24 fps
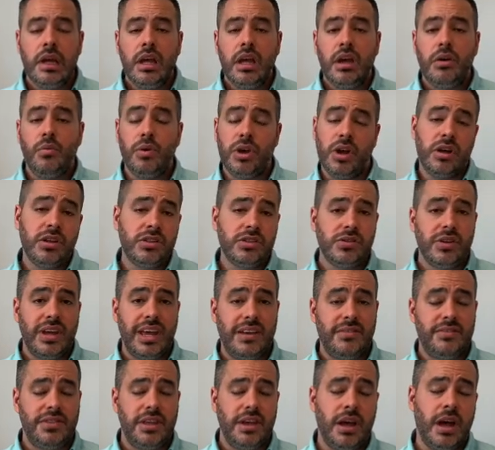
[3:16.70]
We also
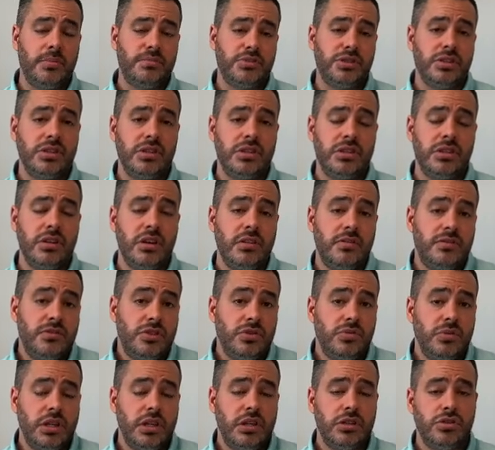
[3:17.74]
have the option of
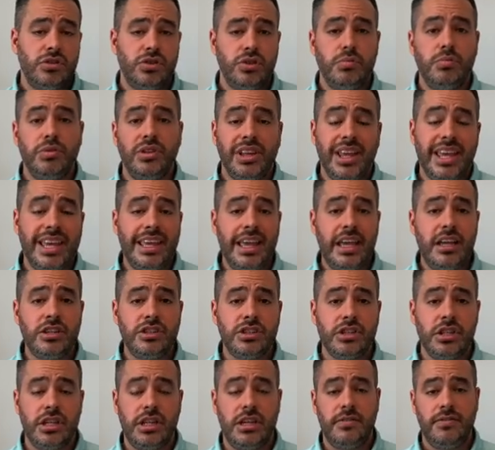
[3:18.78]
doing a tubal
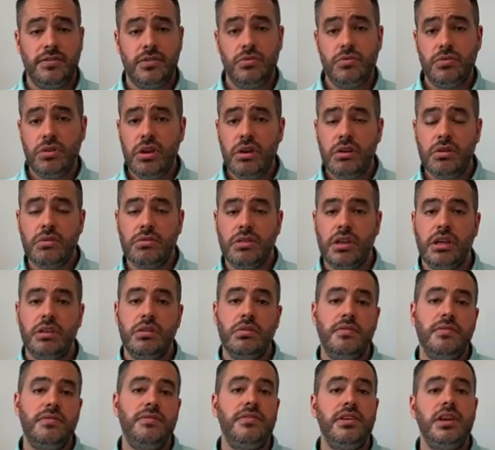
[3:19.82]
ligation if you know that you've
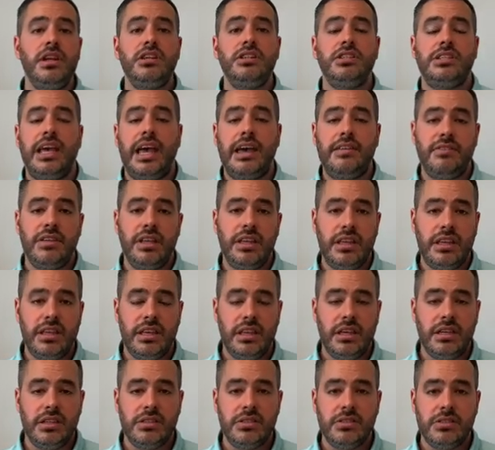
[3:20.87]
finished having
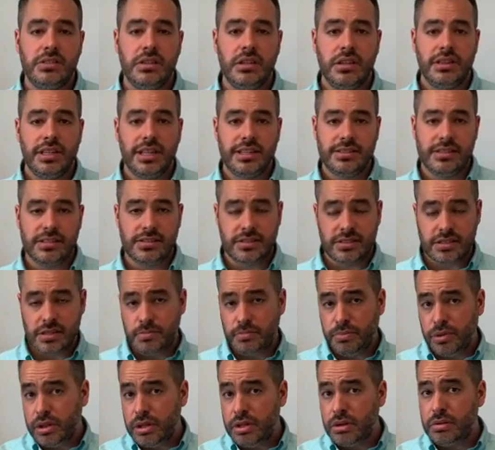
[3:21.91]
kids. That's a
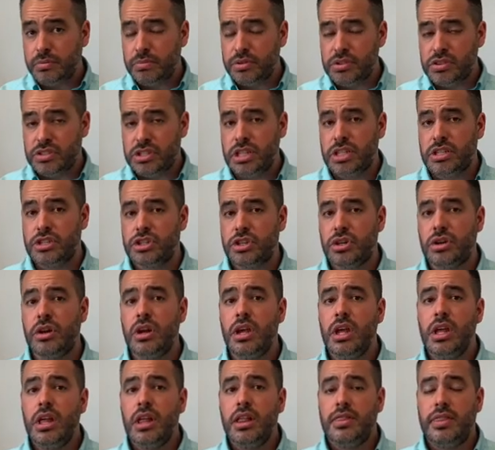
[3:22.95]
simple little procedure
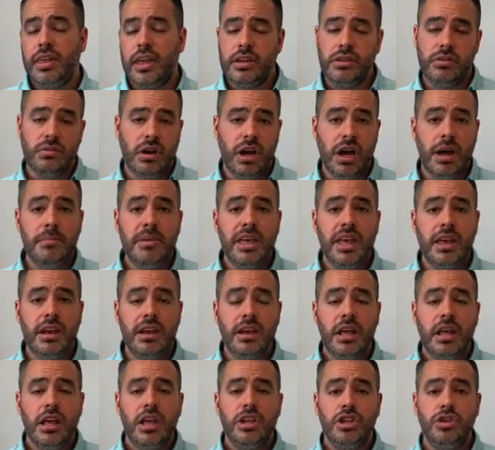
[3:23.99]
that you come in,
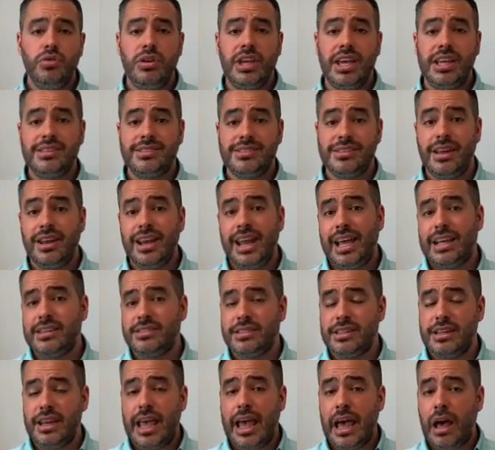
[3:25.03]
you get done as
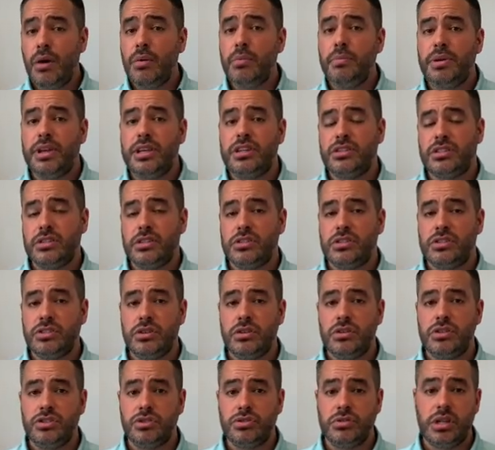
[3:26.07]
an outpatient
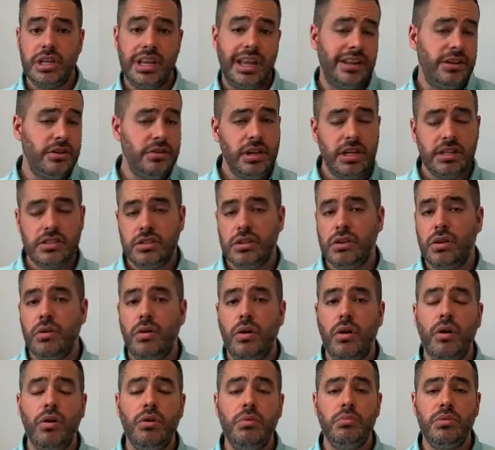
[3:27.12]
surgery, and you get to go
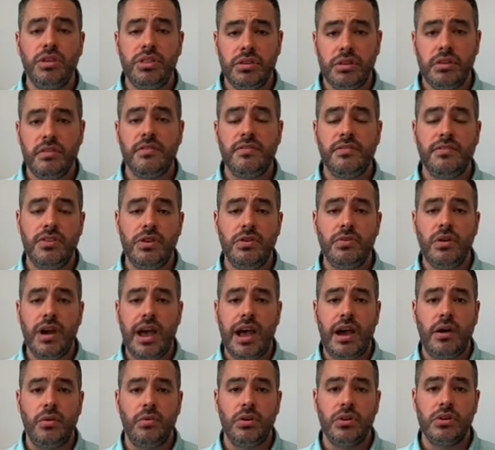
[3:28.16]
home within a few
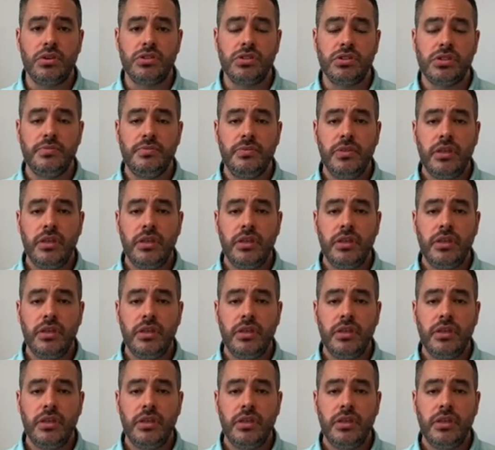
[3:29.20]
hours.